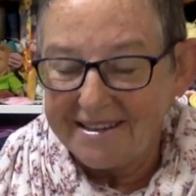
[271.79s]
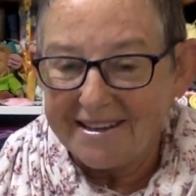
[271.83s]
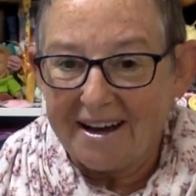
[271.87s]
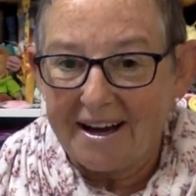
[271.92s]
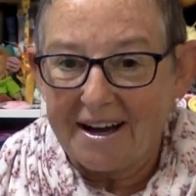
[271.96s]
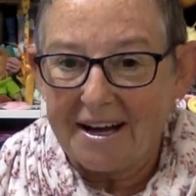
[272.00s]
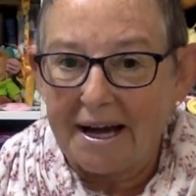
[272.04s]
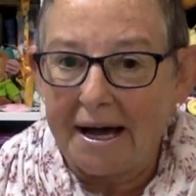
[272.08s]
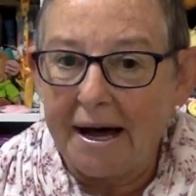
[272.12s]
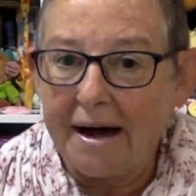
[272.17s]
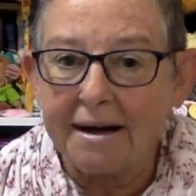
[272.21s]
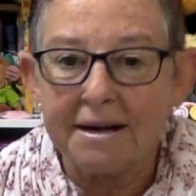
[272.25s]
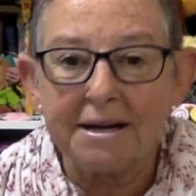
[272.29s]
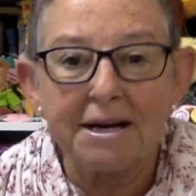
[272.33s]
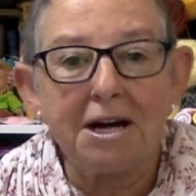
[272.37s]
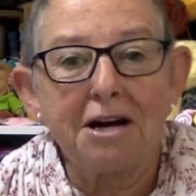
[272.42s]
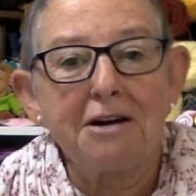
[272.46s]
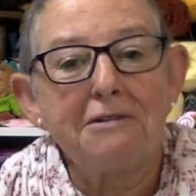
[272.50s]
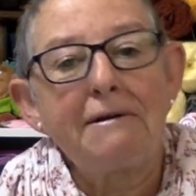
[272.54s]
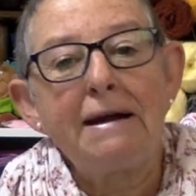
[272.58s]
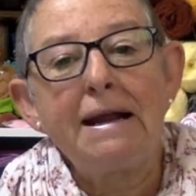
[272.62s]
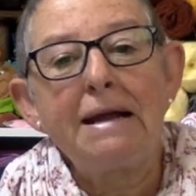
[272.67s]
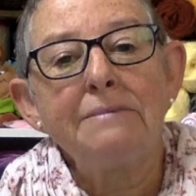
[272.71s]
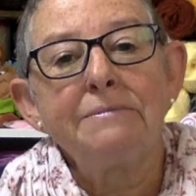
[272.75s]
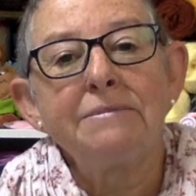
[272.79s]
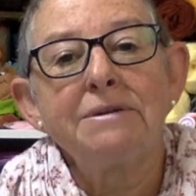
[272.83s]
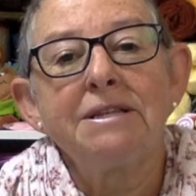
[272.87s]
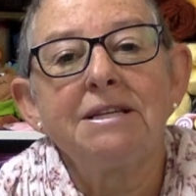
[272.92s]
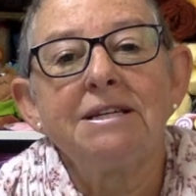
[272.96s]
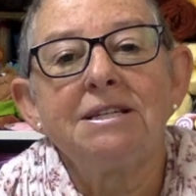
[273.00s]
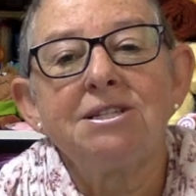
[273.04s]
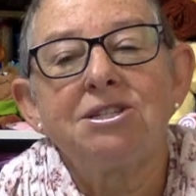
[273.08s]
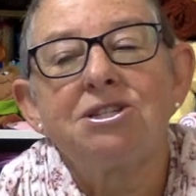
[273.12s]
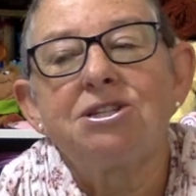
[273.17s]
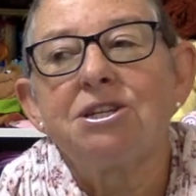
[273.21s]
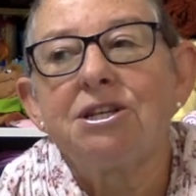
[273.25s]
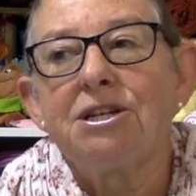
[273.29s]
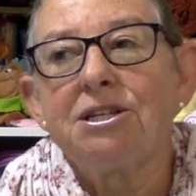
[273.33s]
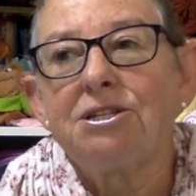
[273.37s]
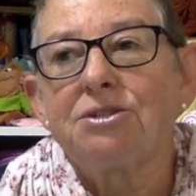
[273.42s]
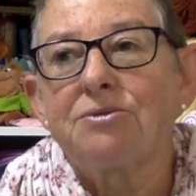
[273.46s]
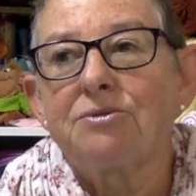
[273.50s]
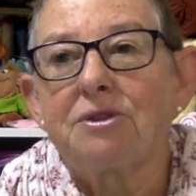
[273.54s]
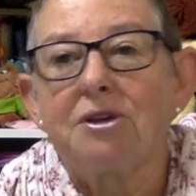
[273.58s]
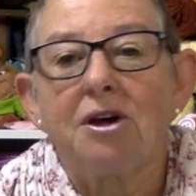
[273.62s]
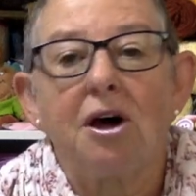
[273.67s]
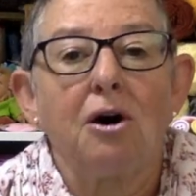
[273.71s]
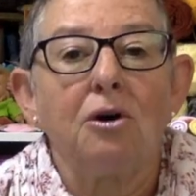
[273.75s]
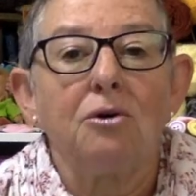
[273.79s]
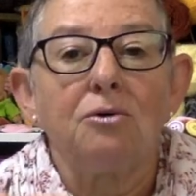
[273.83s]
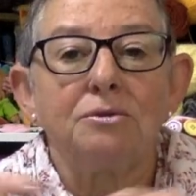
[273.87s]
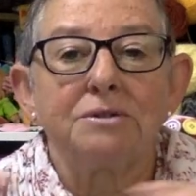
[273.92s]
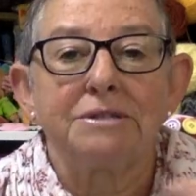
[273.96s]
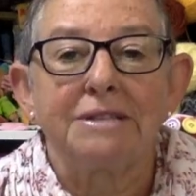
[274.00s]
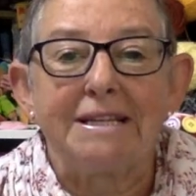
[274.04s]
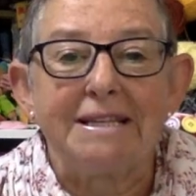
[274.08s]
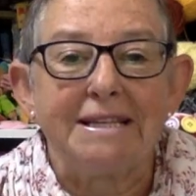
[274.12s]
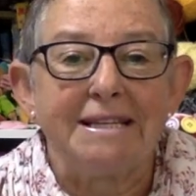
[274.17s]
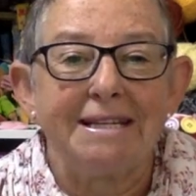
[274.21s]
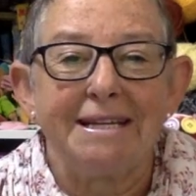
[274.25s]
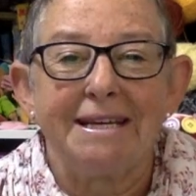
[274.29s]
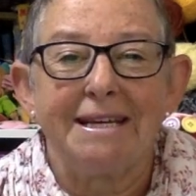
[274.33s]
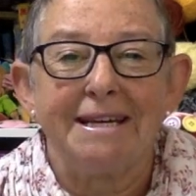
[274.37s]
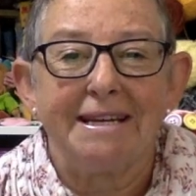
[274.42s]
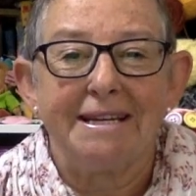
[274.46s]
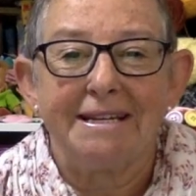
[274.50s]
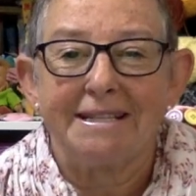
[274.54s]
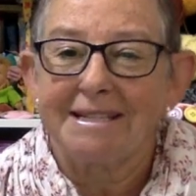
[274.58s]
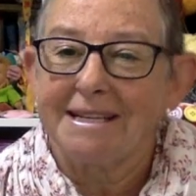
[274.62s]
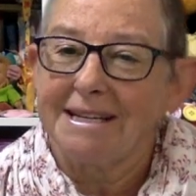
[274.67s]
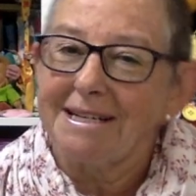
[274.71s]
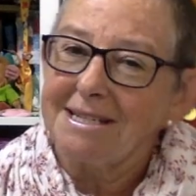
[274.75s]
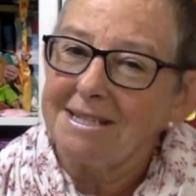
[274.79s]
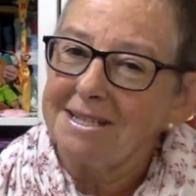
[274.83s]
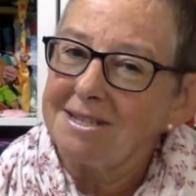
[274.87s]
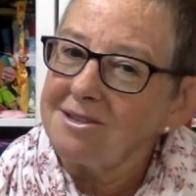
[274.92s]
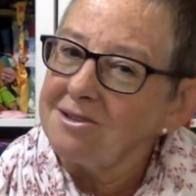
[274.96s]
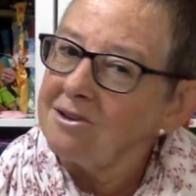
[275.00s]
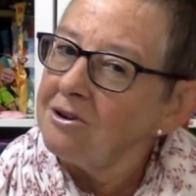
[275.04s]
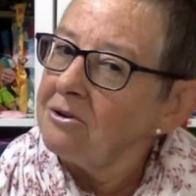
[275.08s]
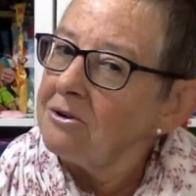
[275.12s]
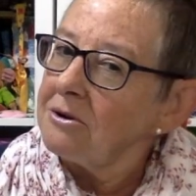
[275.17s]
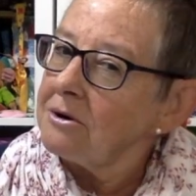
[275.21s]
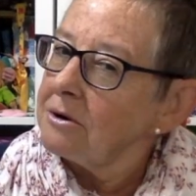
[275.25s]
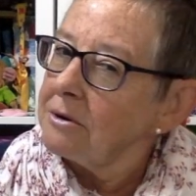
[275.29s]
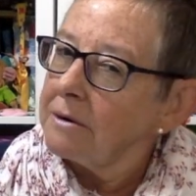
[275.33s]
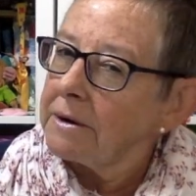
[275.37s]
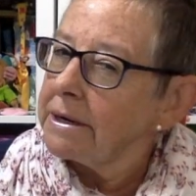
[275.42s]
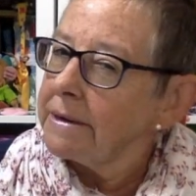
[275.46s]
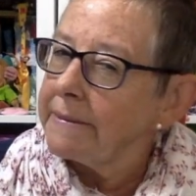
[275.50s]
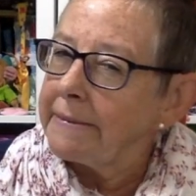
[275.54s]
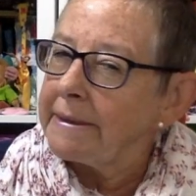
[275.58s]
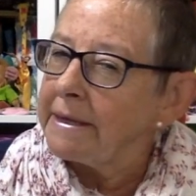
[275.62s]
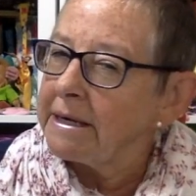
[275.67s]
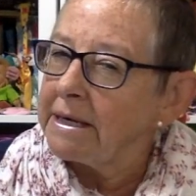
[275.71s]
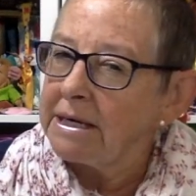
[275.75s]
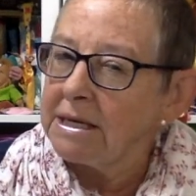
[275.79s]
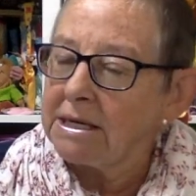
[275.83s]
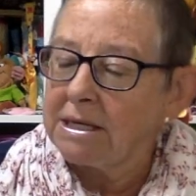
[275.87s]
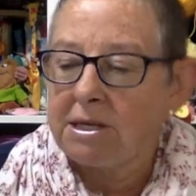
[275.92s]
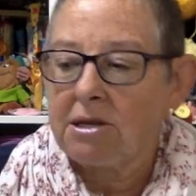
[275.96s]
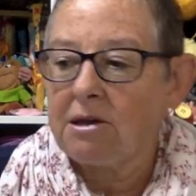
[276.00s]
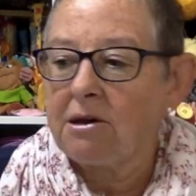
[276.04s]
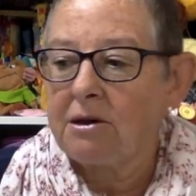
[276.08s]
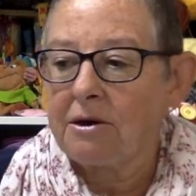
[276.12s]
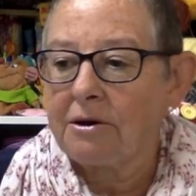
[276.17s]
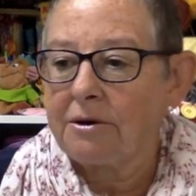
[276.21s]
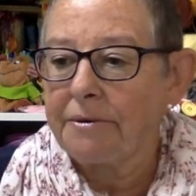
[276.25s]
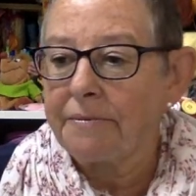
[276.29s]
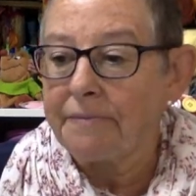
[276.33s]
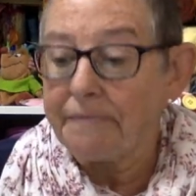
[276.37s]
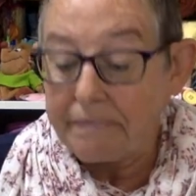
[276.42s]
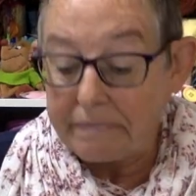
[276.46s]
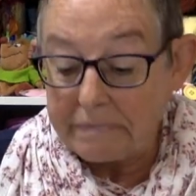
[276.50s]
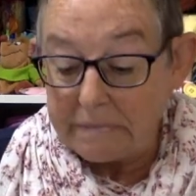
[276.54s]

I can't go around with these jeans with the holes in the knees. That's not quite me, no.